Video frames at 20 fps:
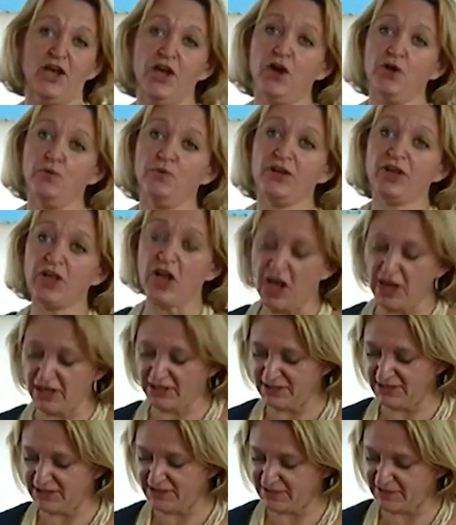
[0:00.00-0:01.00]

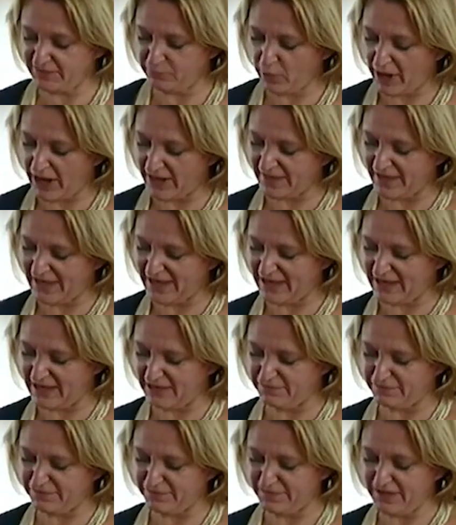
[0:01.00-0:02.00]
regardless of where they
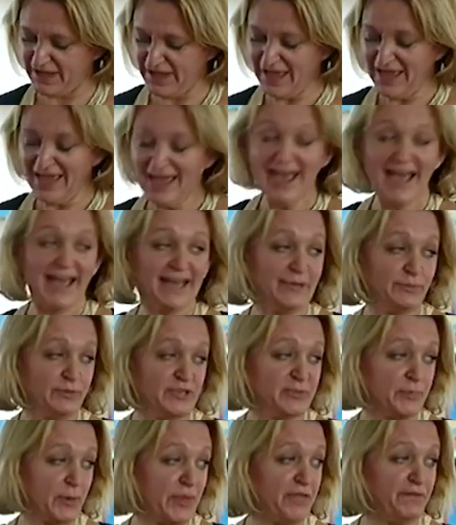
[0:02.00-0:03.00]
live. And it
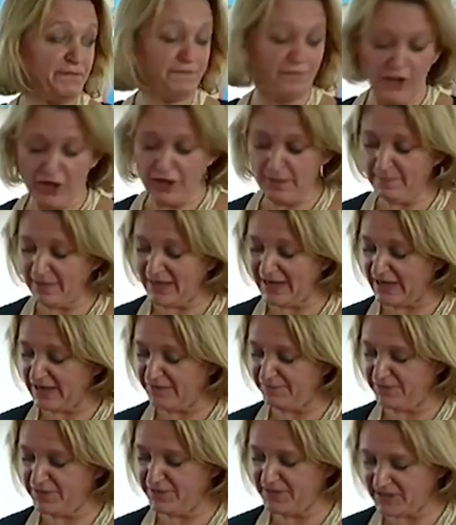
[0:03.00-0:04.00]
was with a firm
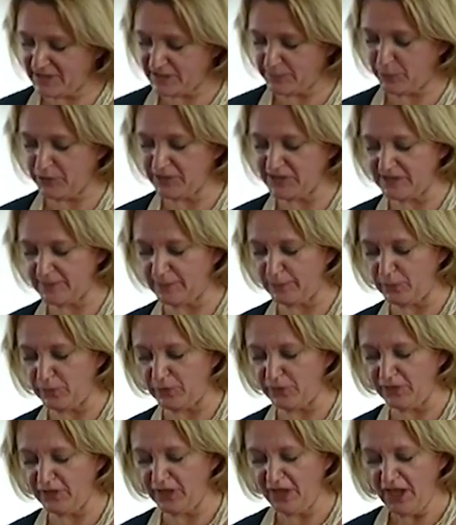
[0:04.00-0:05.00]
belief in this
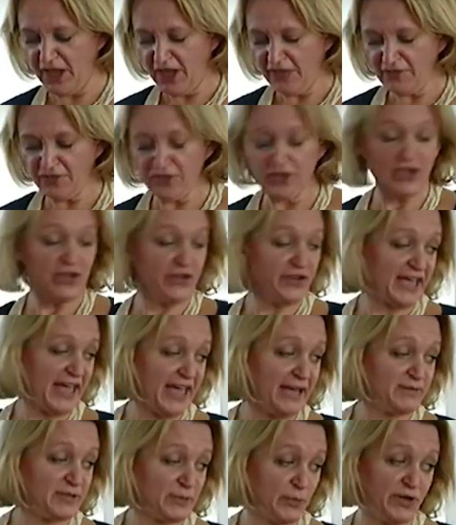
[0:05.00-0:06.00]
principle so the
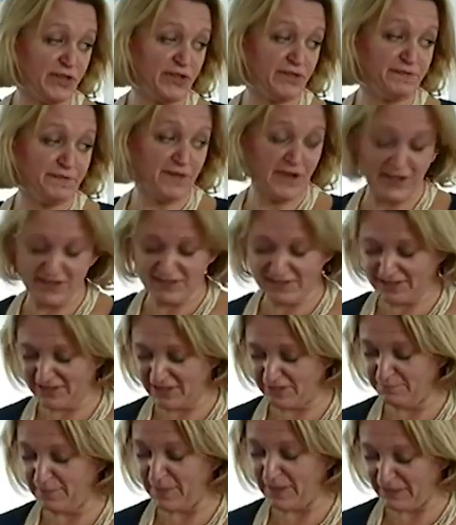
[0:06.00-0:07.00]
UK was one of the first
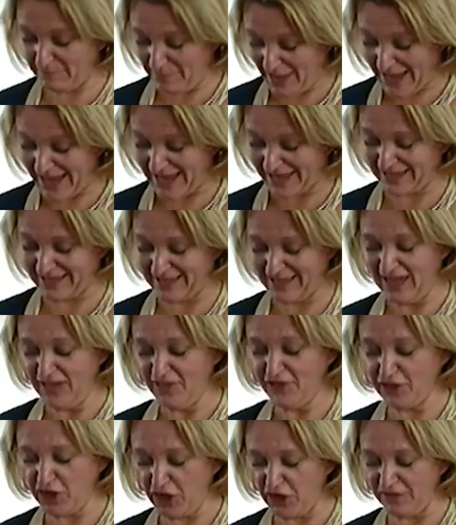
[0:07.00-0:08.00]
to back
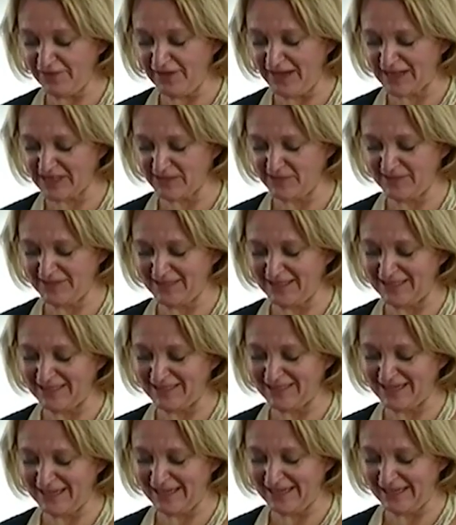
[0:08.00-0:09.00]
the COVAX
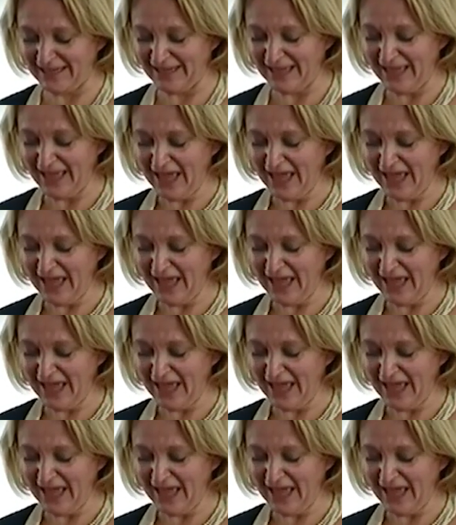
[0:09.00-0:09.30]
facility